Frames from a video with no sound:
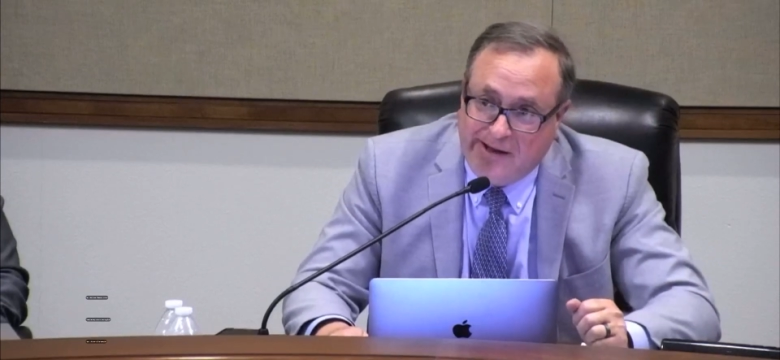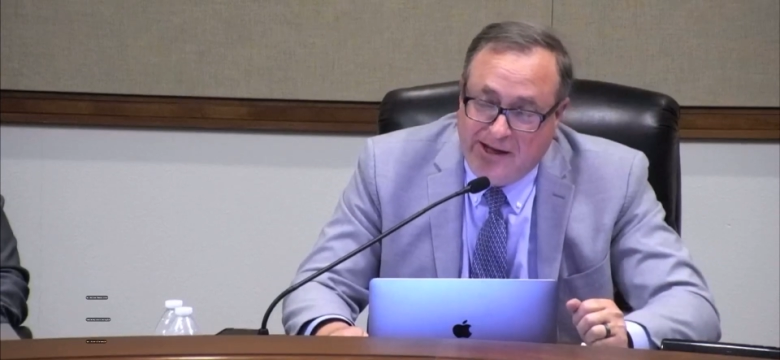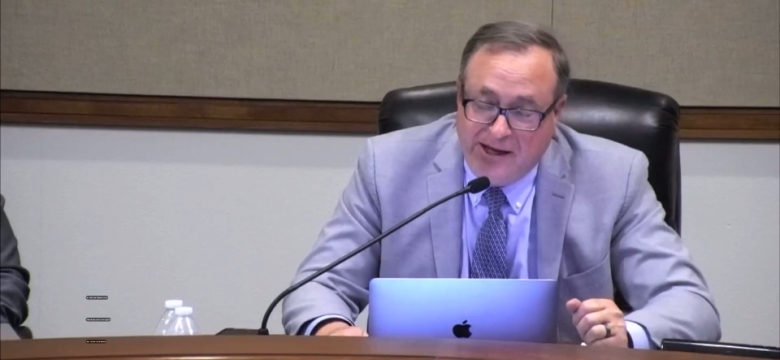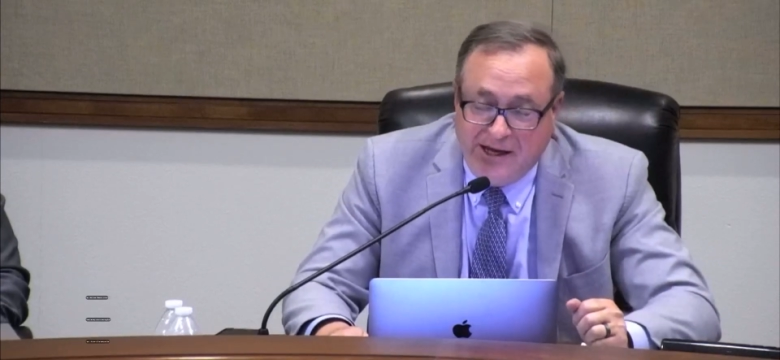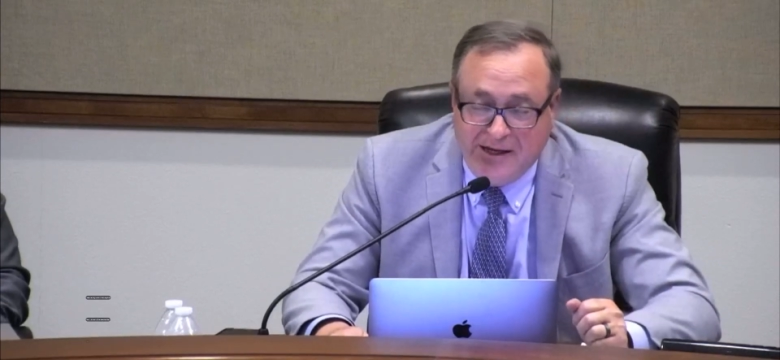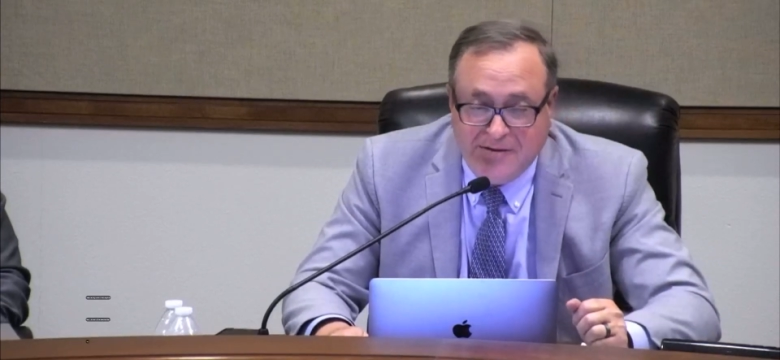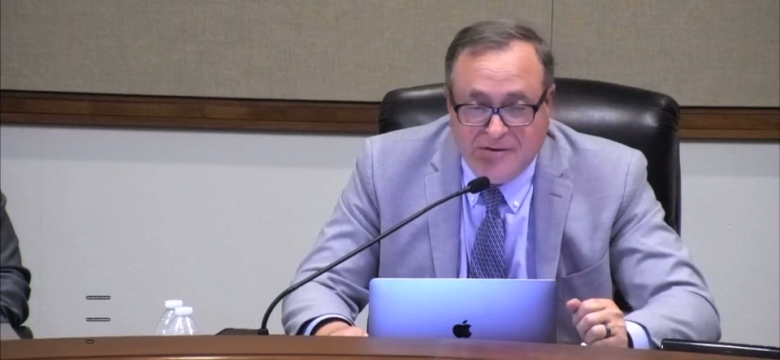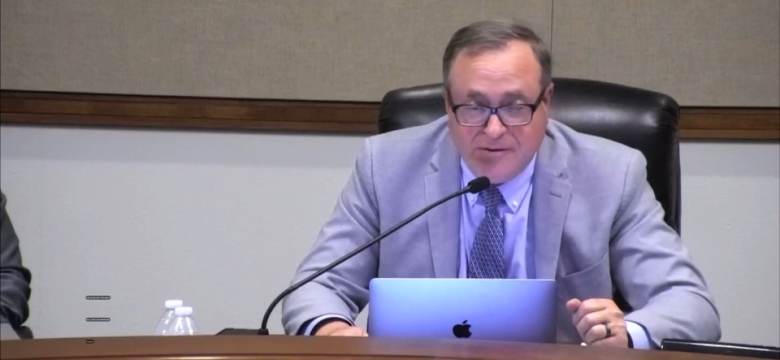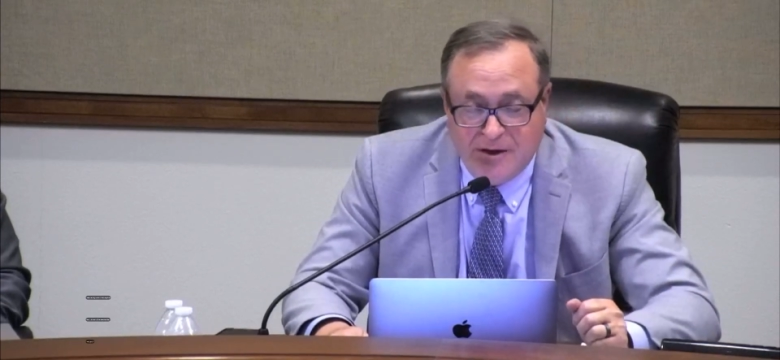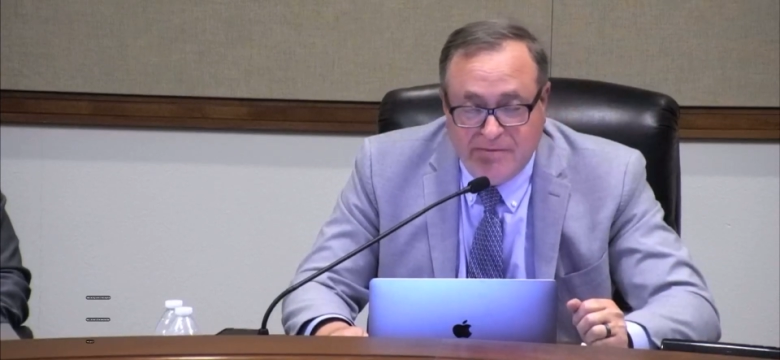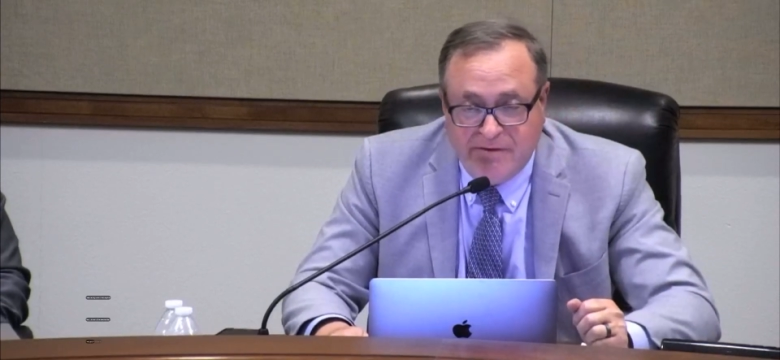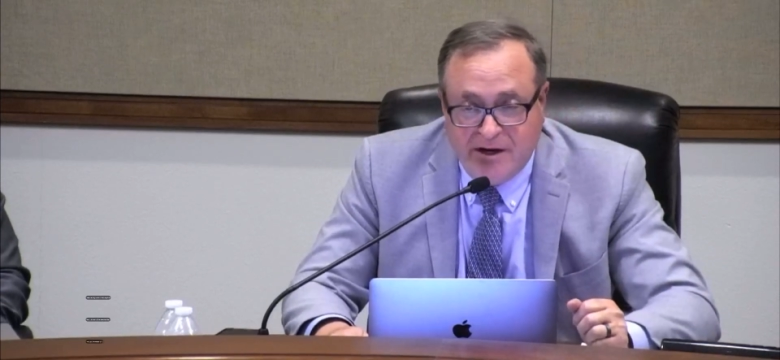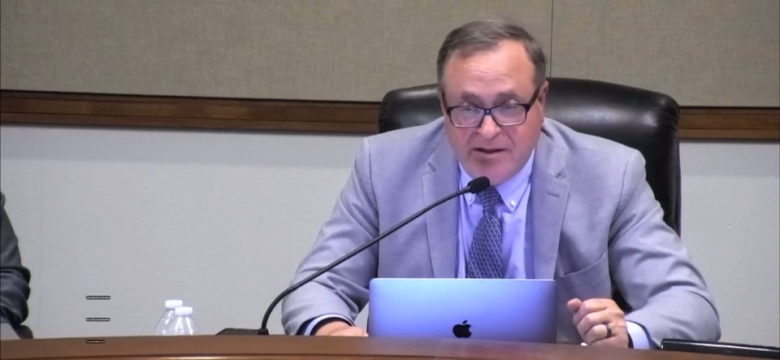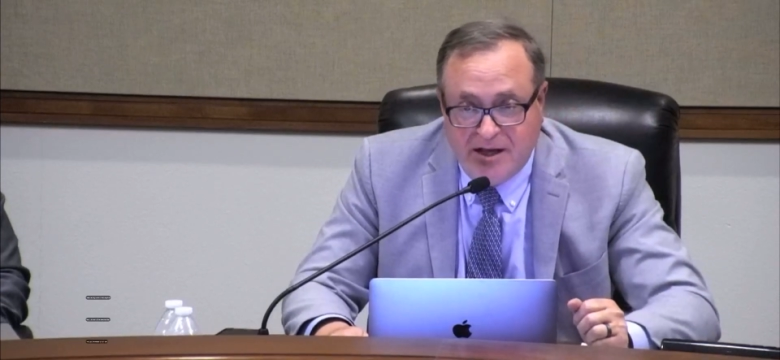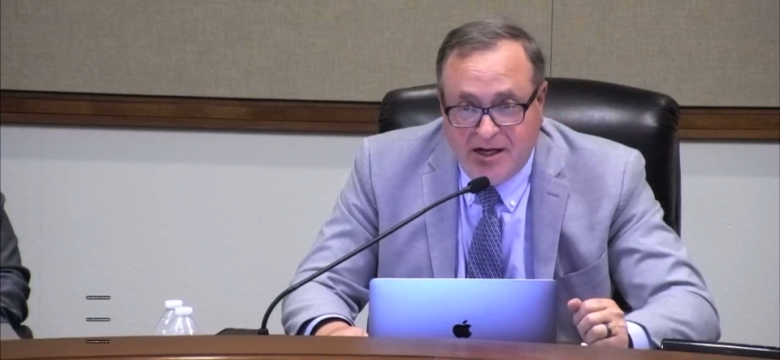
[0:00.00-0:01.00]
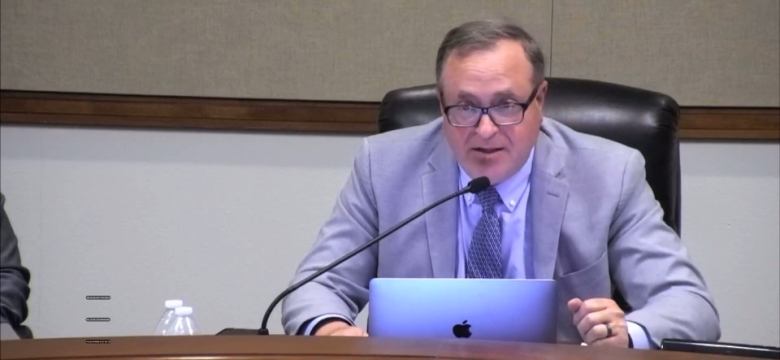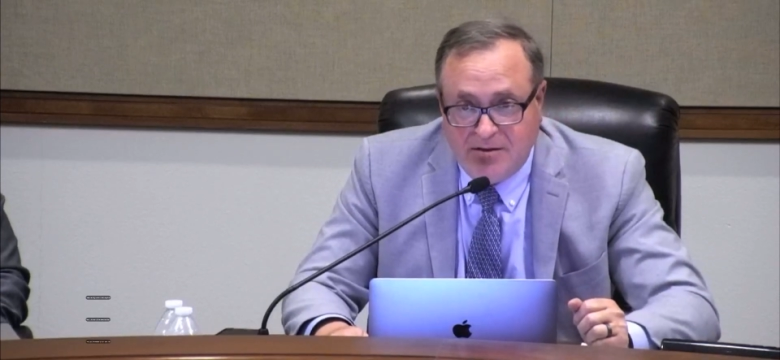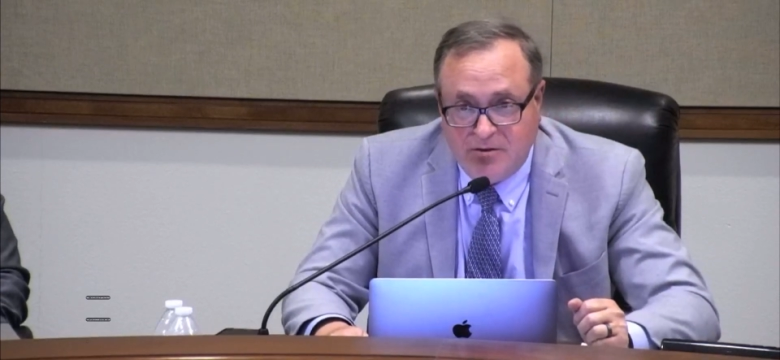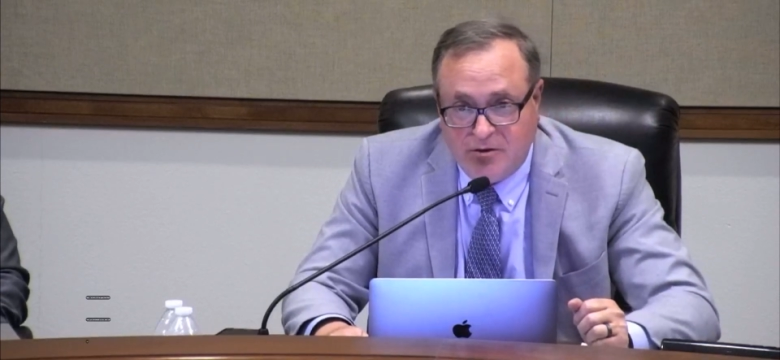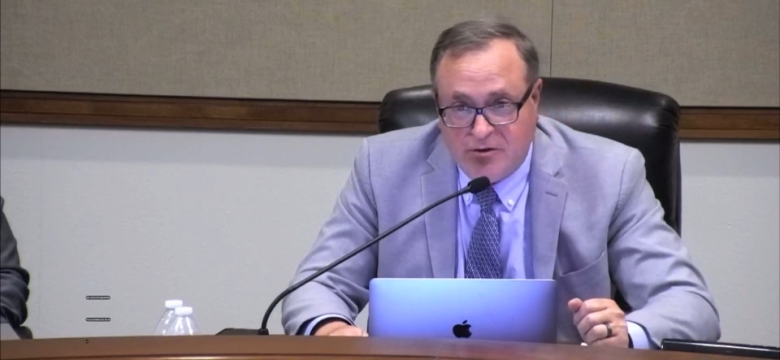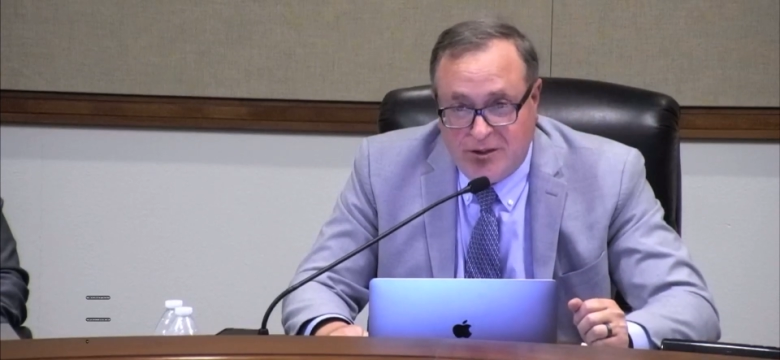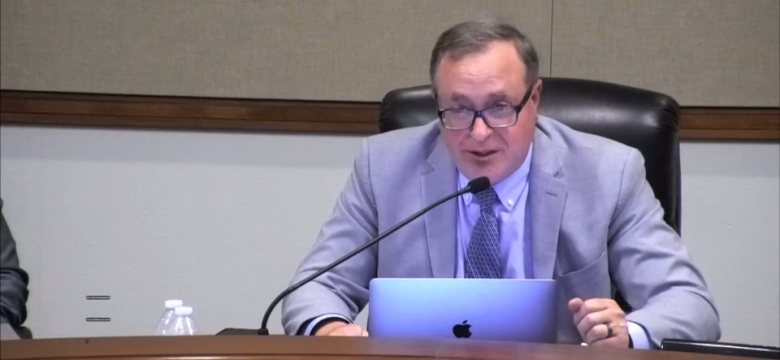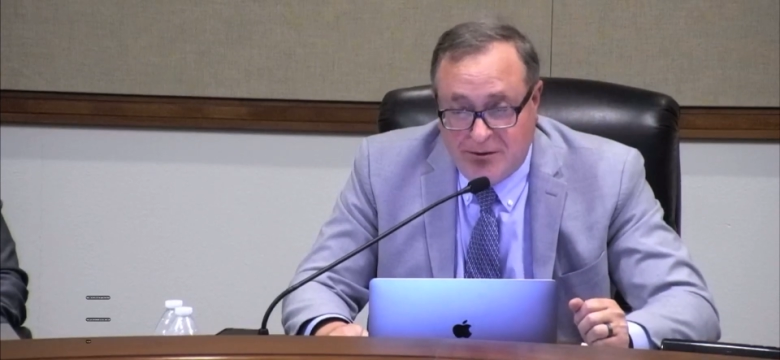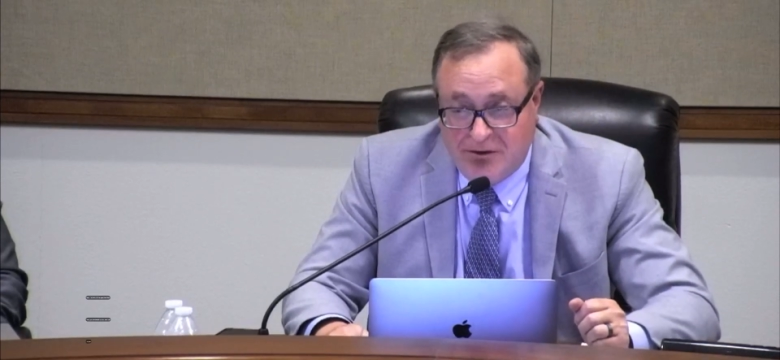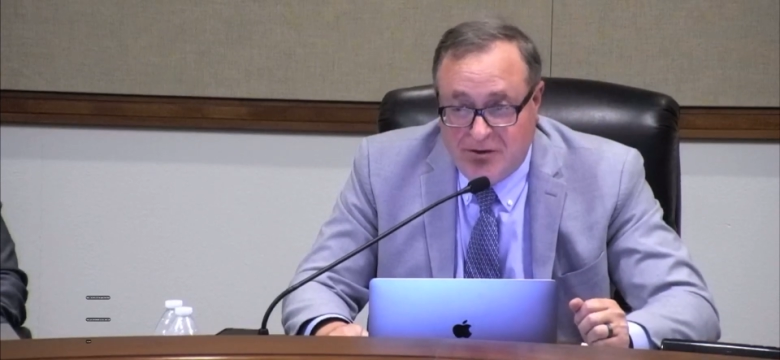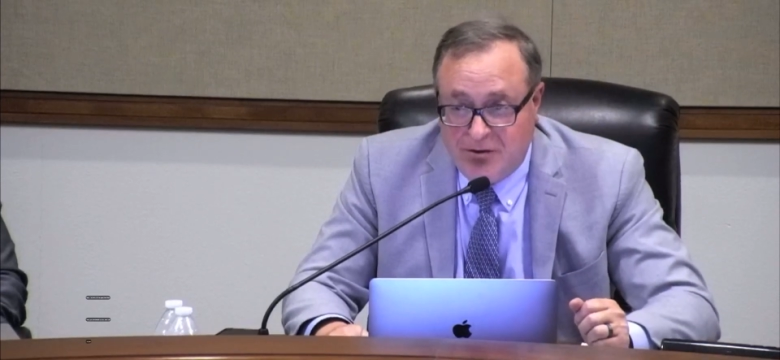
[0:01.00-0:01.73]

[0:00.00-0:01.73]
And so I find that interesting too,